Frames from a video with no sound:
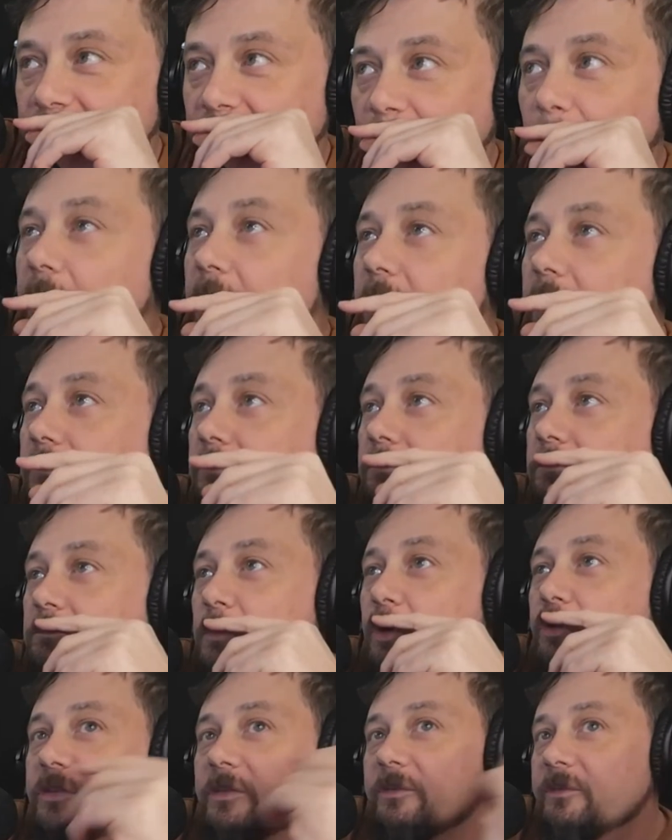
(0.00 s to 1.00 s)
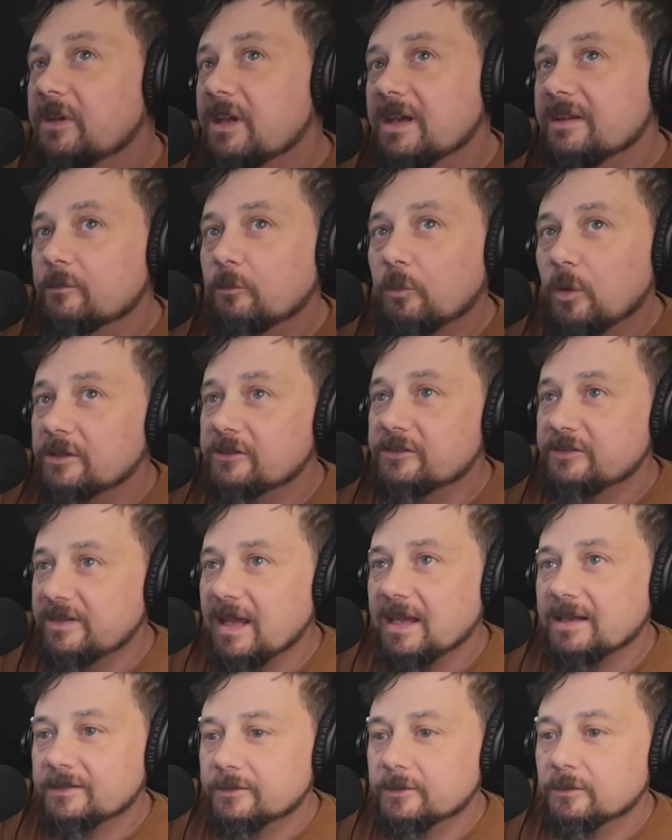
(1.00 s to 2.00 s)
Well, most of you guys have watched
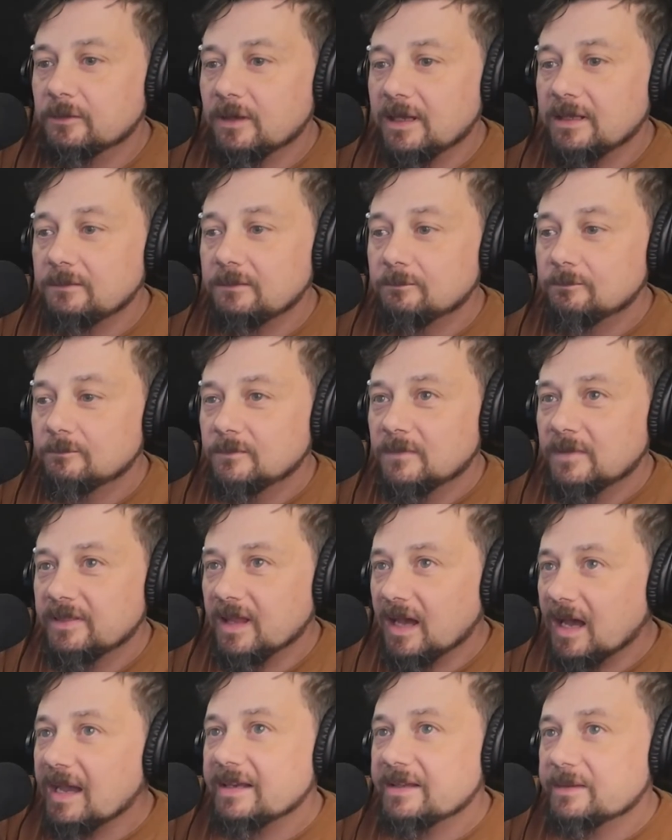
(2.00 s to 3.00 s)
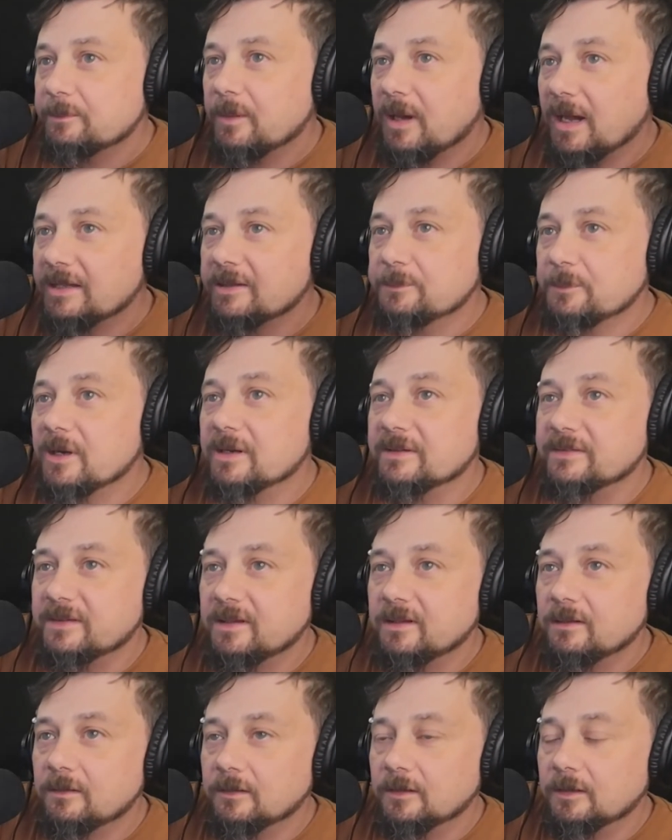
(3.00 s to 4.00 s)
Dexter, right? The Icebox
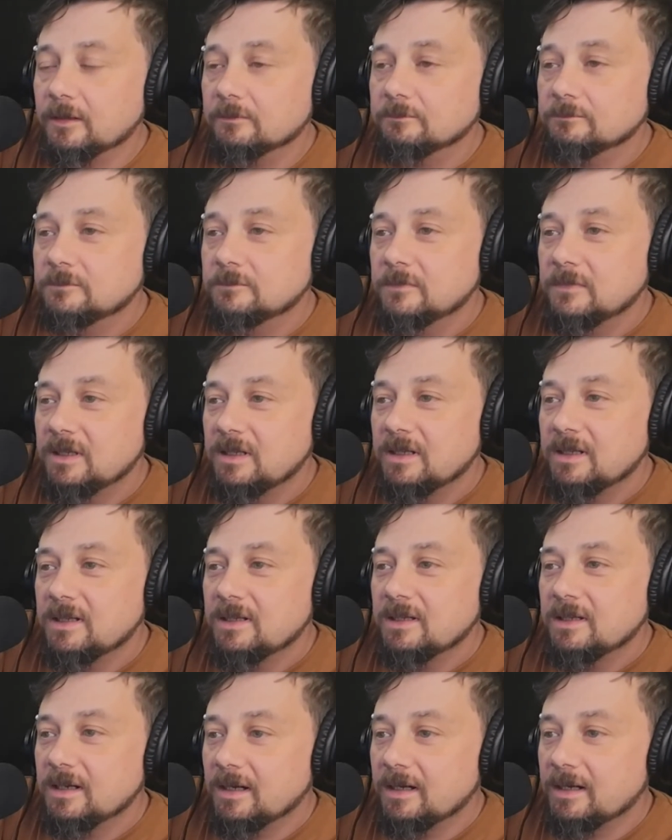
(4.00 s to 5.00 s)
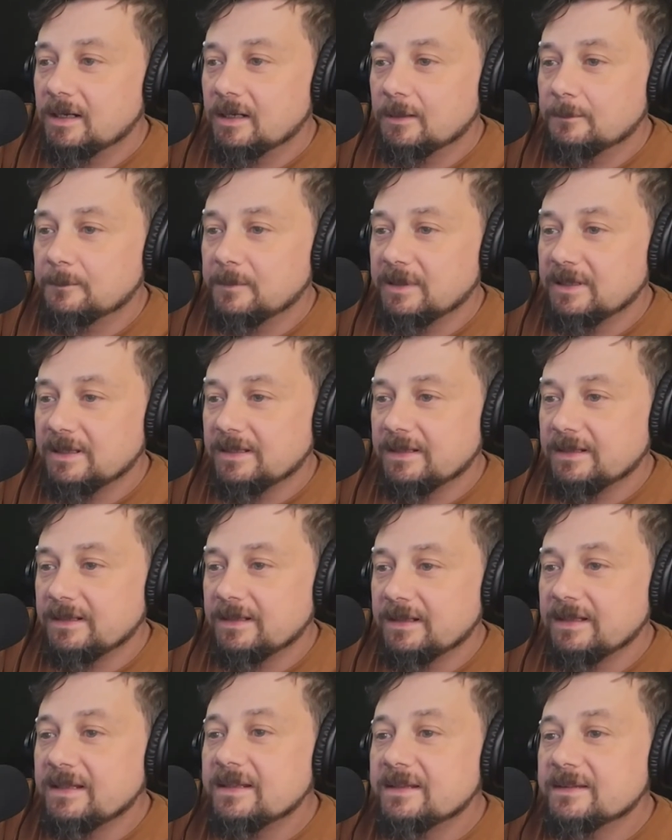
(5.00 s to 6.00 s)
Killer um,
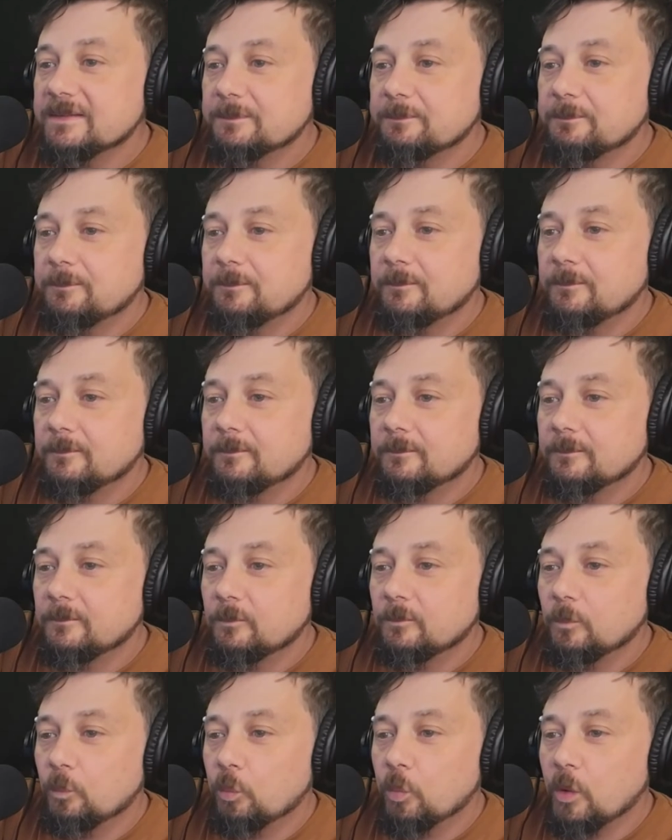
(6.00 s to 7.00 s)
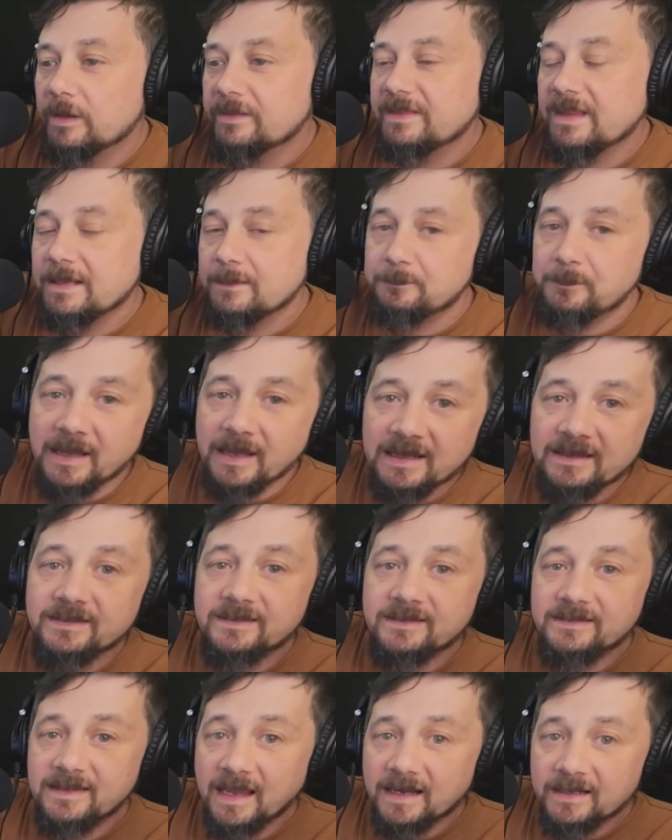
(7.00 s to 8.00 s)
is what they
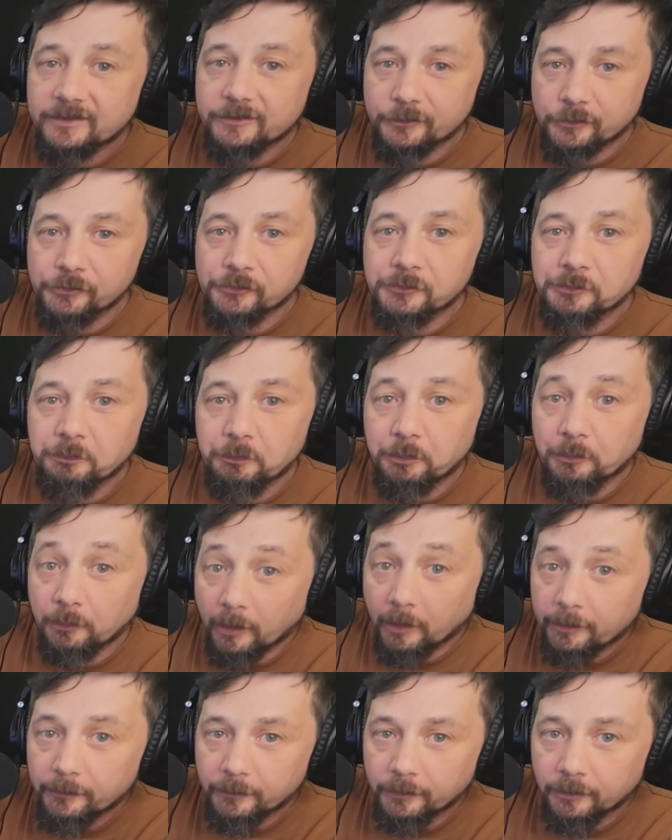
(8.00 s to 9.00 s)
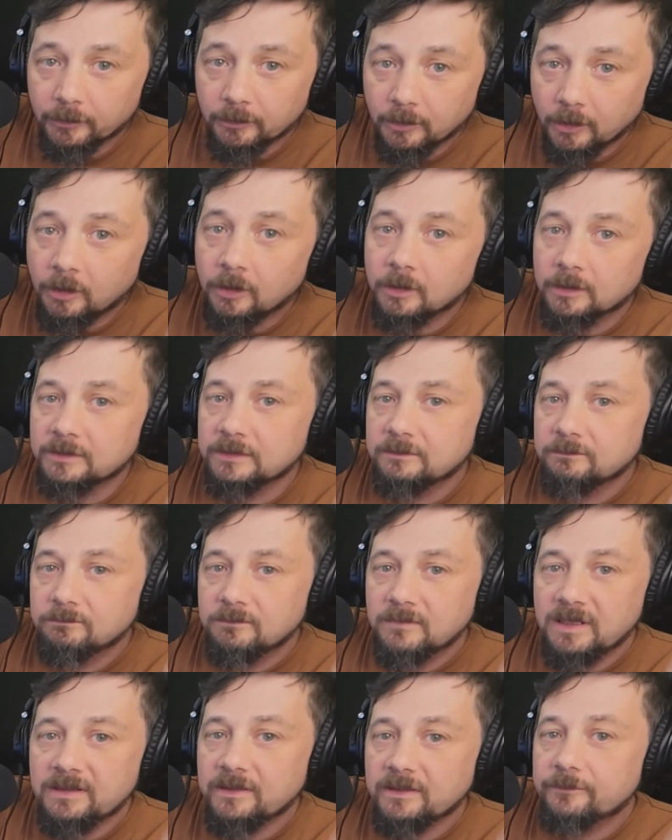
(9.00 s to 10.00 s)
based Dexter's brother on
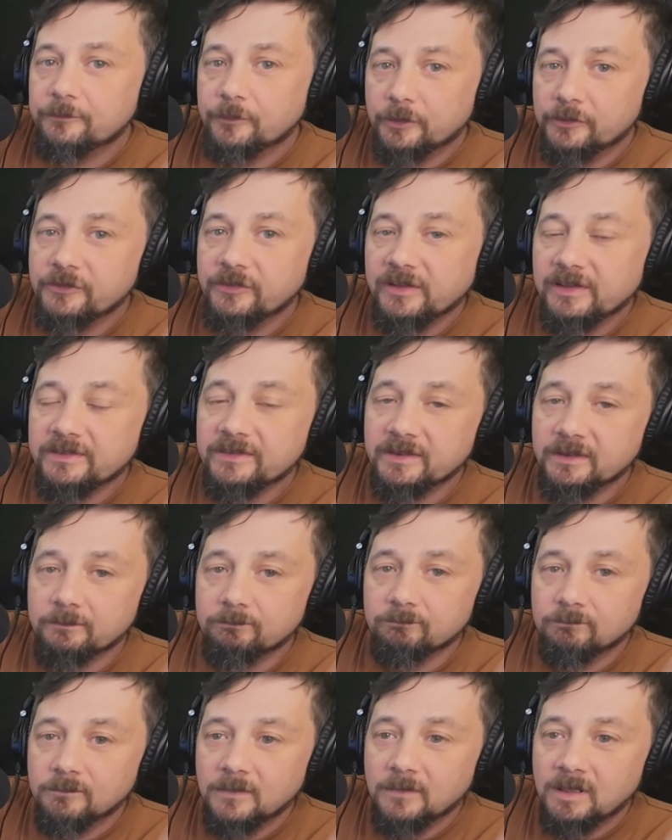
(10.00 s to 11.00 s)
in the first season.